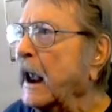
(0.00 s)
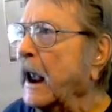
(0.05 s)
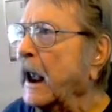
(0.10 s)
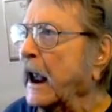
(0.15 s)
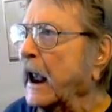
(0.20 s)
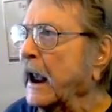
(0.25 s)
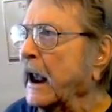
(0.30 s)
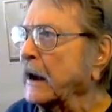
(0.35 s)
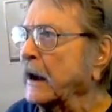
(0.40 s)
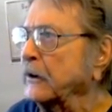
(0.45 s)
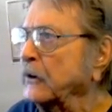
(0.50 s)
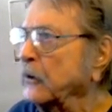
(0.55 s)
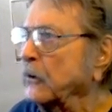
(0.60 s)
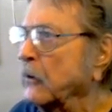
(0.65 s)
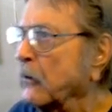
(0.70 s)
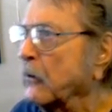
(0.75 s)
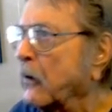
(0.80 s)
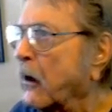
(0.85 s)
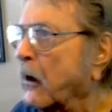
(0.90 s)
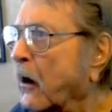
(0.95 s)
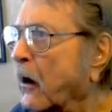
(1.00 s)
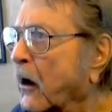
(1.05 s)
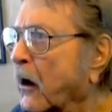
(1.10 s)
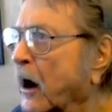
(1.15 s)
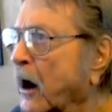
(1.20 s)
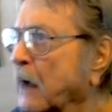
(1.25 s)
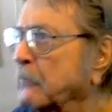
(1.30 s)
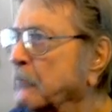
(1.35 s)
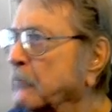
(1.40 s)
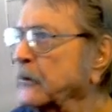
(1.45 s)
And you are
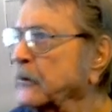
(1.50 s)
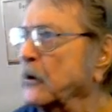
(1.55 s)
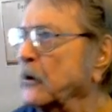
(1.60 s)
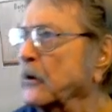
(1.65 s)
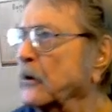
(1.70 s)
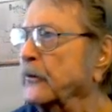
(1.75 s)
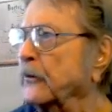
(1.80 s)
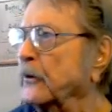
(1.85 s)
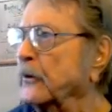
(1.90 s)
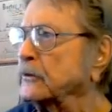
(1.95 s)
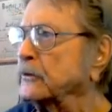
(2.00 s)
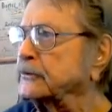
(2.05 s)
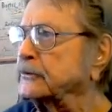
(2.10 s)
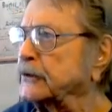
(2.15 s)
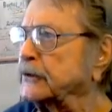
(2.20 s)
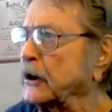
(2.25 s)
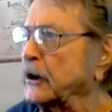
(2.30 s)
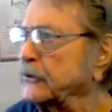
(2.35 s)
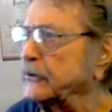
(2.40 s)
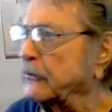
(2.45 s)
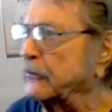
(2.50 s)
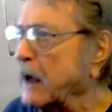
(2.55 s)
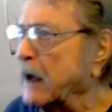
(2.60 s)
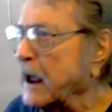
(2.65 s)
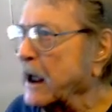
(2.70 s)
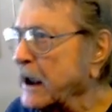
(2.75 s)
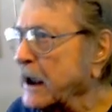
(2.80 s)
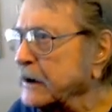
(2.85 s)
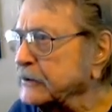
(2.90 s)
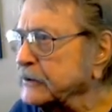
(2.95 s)
a beautiful
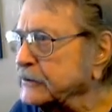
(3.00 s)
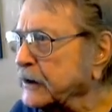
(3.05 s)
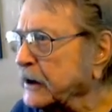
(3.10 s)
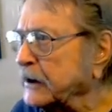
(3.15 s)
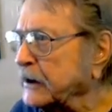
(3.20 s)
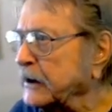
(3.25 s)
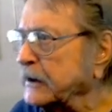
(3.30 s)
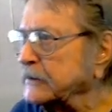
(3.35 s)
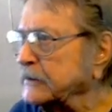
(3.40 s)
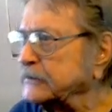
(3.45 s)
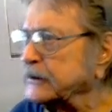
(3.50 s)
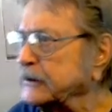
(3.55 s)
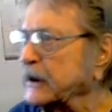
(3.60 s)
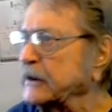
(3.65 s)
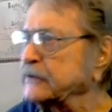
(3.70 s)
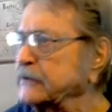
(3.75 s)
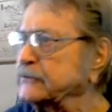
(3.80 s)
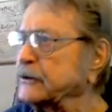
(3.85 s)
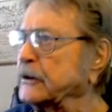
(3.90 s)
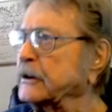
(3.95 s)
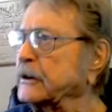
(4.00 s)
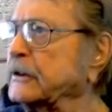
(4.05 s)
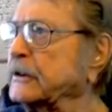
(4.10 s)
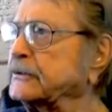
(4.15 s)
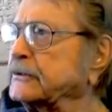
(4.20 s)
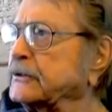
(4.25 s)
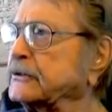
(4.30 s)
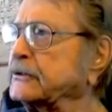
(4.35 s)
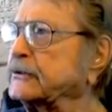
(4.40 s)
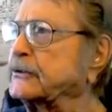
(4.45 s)
sunrise and as ancient
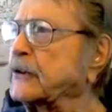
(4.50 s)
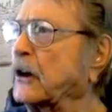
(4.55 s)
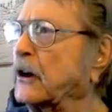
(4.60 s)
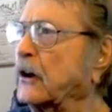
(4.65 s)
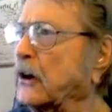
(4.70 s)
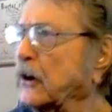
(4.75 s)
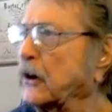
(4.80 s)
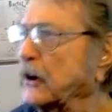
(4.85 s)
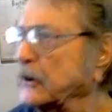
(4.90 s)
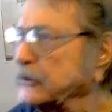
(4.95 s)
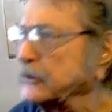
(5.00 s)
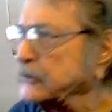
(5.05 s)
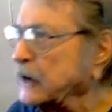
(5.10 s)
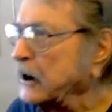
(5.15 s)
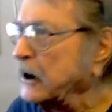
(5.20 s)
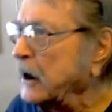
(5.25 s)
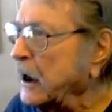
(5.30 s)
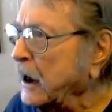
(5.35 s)
the stars.